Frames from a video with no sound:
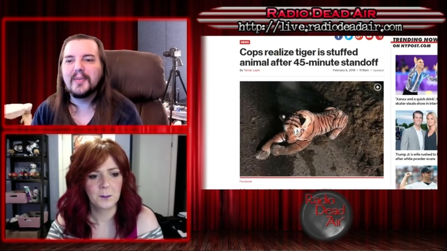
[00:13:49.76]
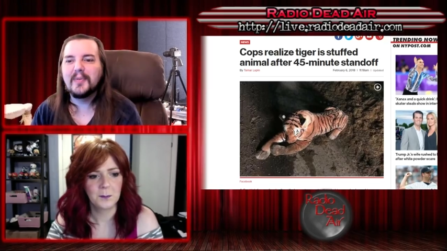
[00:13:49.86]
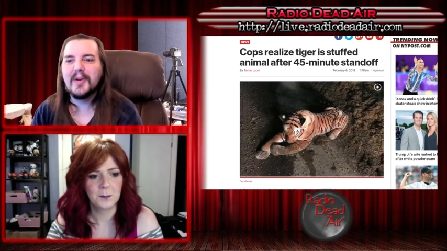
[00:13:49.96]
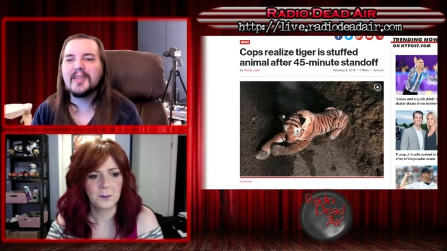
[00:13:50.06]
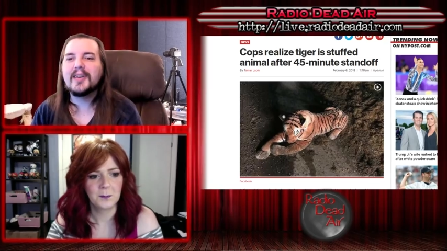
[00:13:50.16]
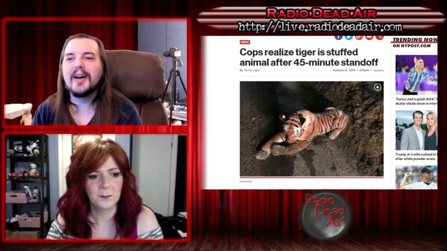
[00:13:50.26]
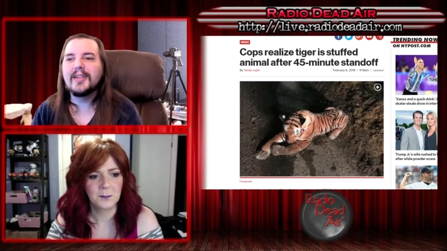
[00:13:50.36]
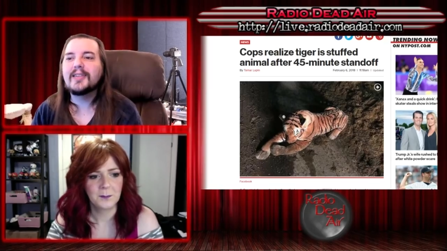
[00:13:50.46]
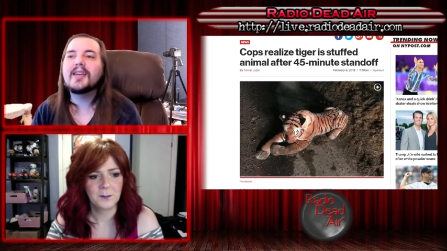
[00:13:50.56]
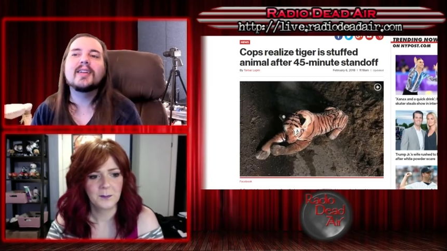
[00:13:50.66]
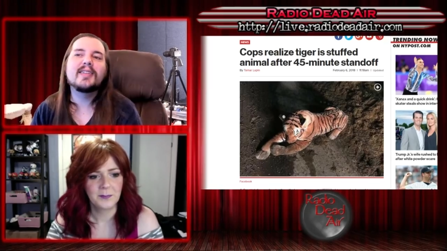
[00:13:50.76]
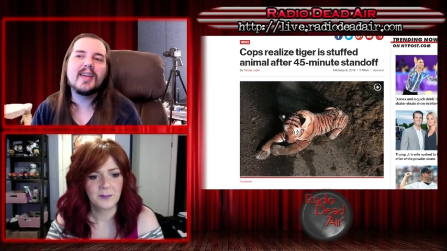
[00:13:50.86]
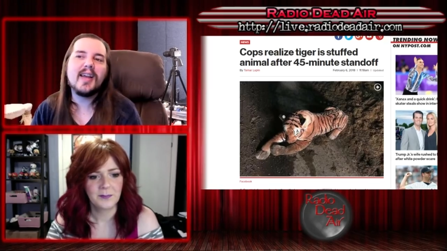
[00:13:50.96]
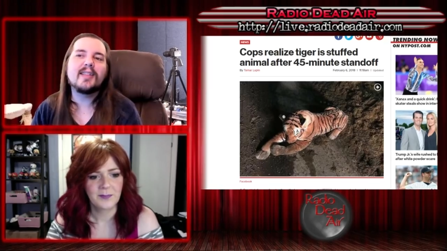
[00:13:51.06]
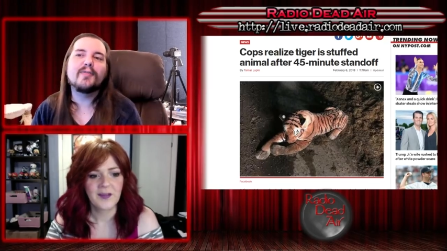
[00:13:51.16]
Speaker 1: We've got... Do
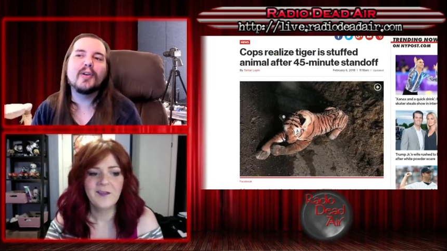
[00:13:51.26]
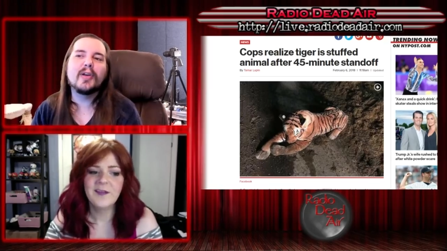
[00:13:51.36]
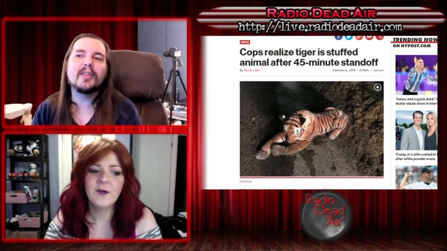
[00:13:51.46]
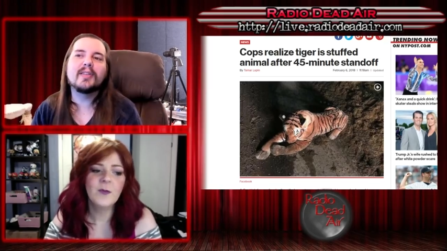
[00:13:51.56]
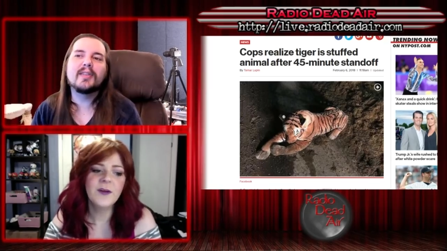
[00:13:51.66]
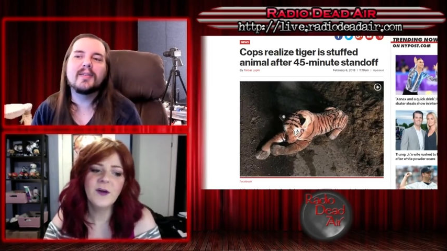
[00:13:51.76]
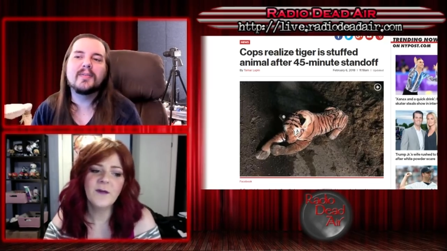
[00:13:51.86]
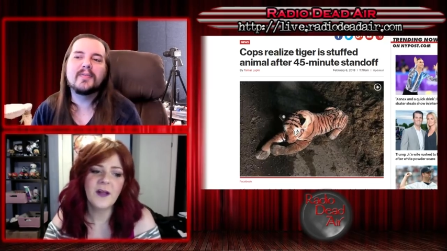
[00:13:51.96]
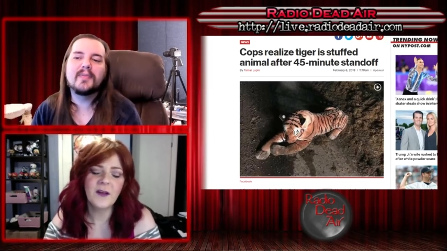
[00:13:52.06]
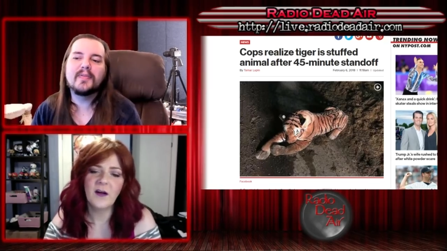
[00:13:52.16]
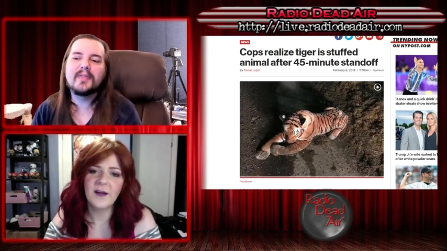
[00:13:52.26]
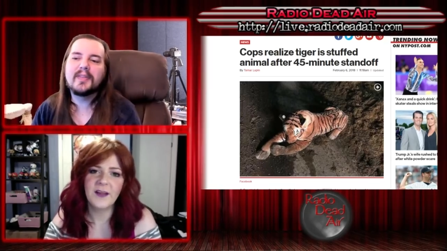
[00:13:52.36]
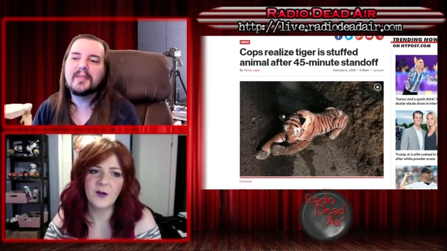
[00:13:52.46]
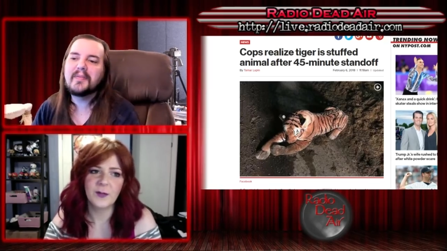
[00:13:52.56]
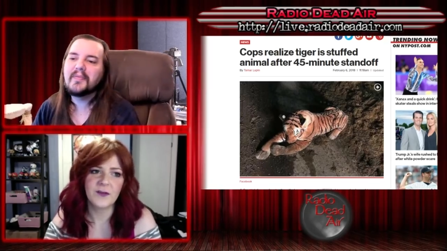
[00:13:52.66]
you get the
Speaker 2: feeling... It wouldn't go that long
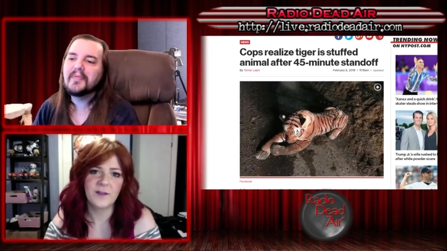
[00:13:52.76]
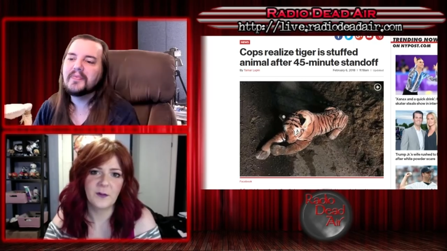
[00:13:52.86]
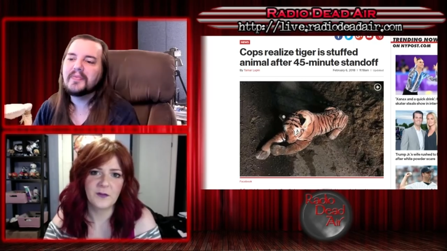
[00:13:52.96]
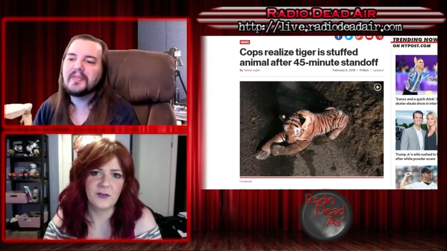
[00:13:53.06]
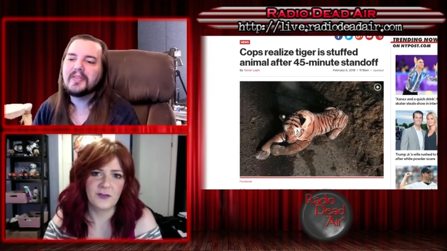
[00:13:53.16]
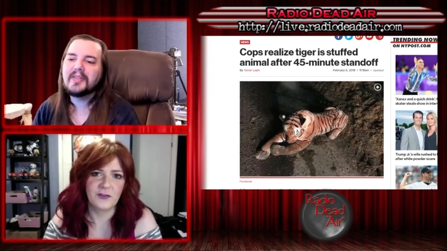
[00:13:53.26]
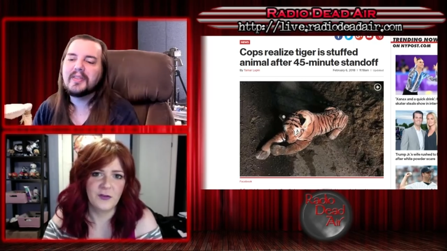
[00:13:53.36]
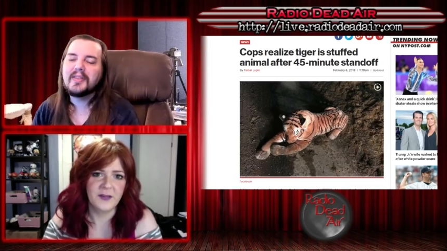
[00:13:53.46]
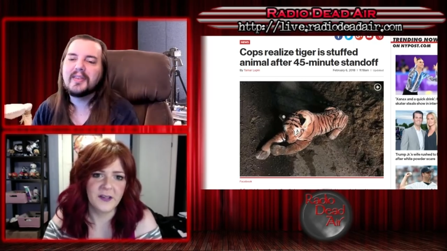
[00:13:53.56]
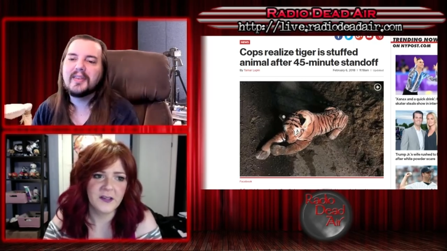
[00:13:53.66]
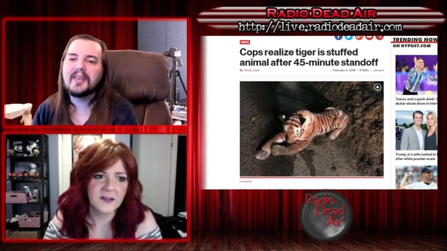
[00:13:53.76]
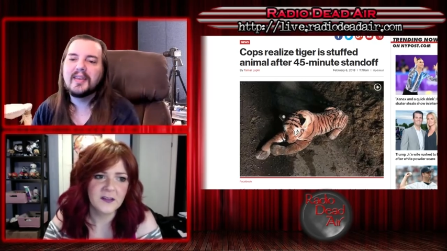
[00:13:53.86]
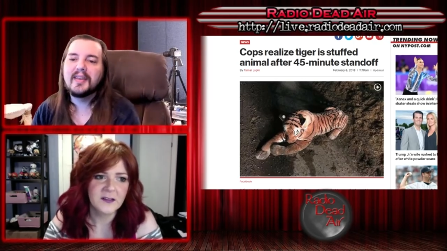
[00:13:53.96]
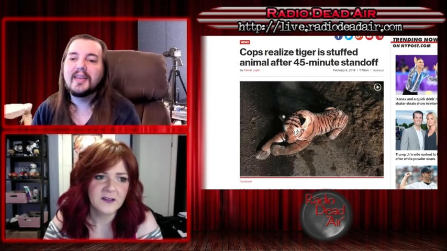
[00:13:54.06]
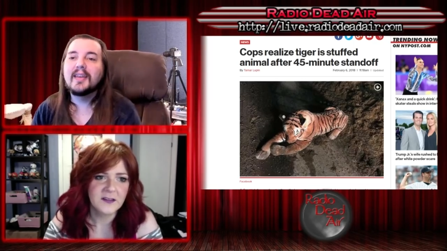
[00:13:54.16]
here because they would just shoot it.
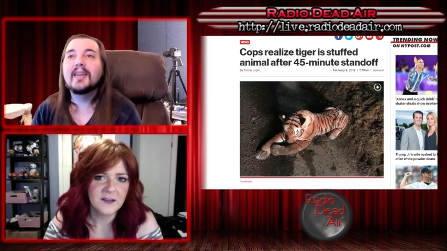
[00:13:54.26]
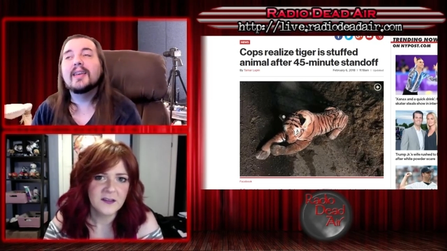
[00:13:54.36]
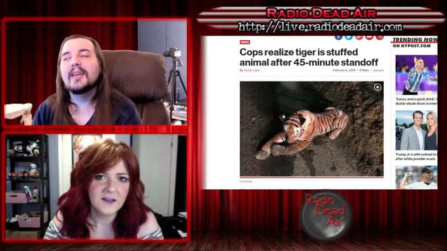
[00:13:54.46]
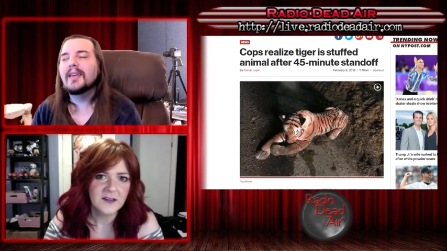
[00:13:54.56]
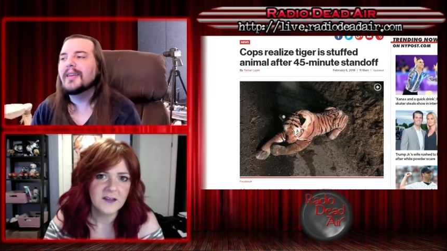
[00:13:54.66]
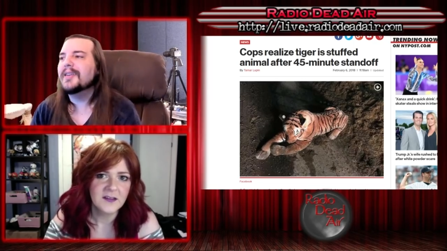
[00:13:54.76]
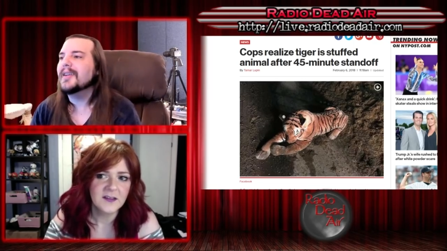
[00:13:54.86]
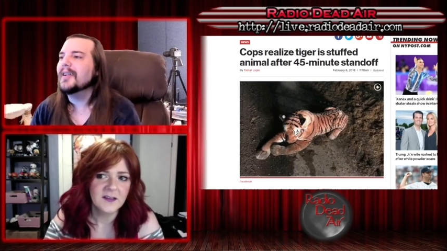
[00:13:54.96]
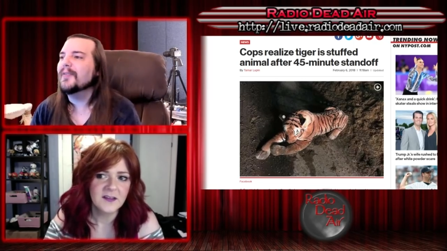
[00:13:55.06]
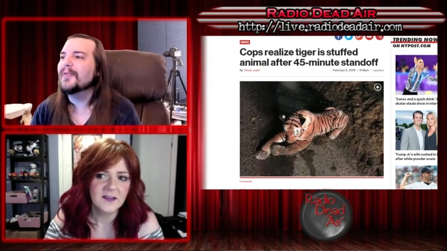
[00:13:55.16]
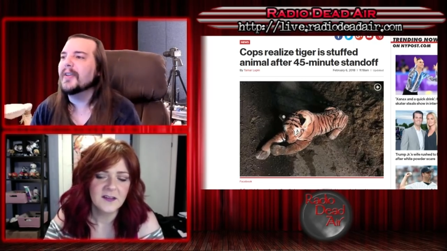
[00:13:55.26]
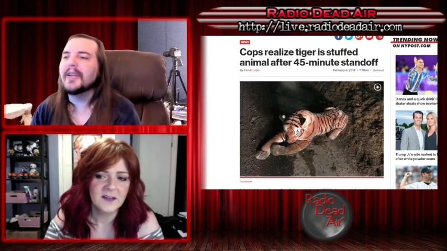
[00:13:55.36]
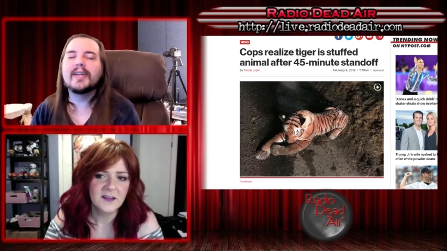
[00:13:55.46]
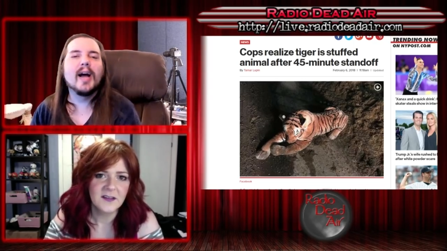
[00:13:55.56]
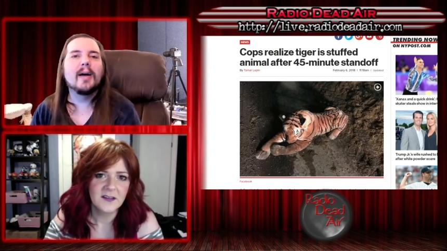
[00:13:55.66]
Speaker 1: Do you get the
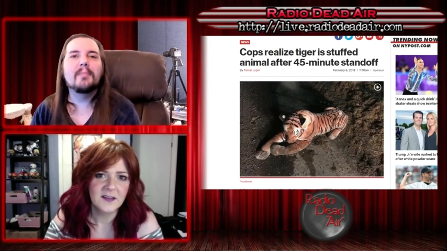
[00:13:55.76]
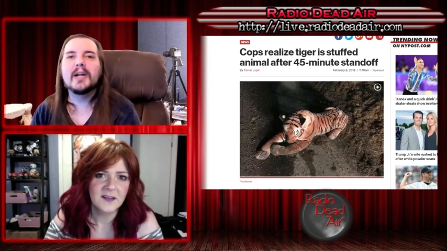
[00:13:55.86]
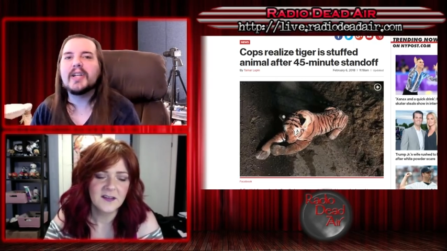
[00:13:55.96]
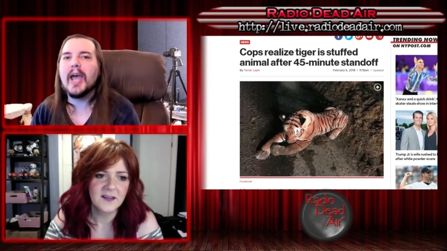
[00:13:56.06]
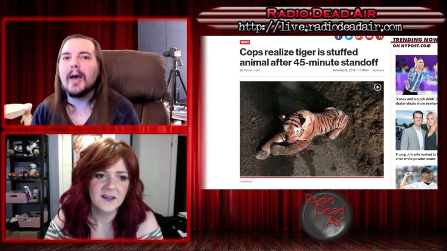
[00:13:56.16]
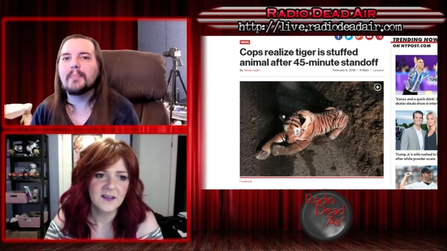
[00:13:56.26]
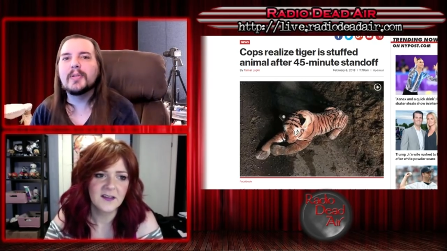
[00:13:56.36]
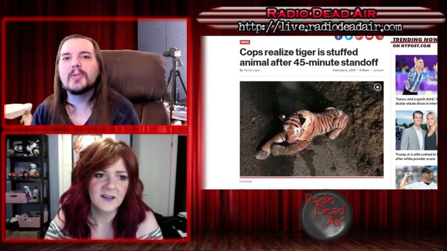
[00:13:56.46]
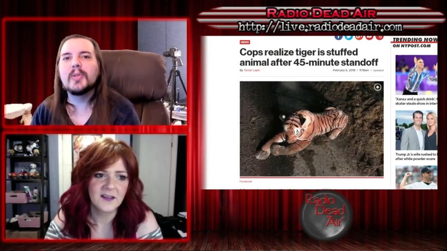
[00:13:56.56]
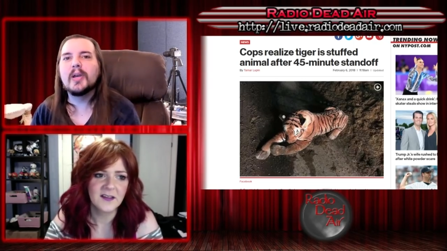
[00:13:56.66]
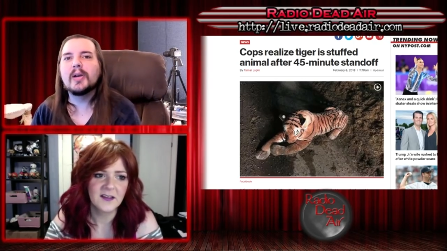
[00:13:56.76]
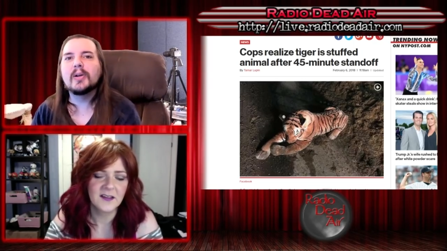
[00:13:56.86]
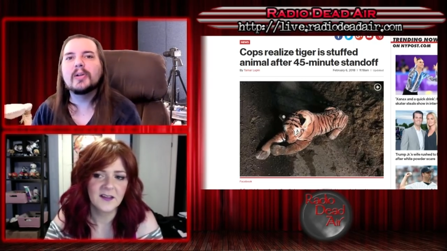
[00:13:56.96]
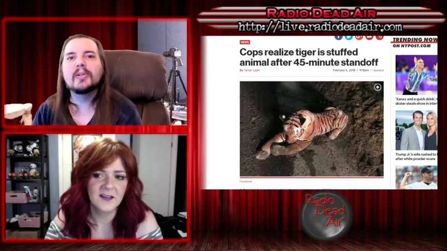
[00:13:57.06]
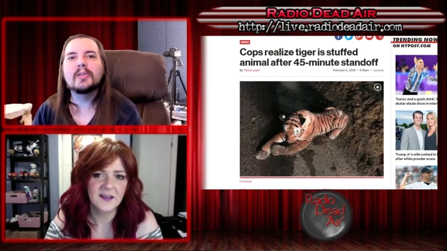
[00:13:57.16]
feeling not much happens there?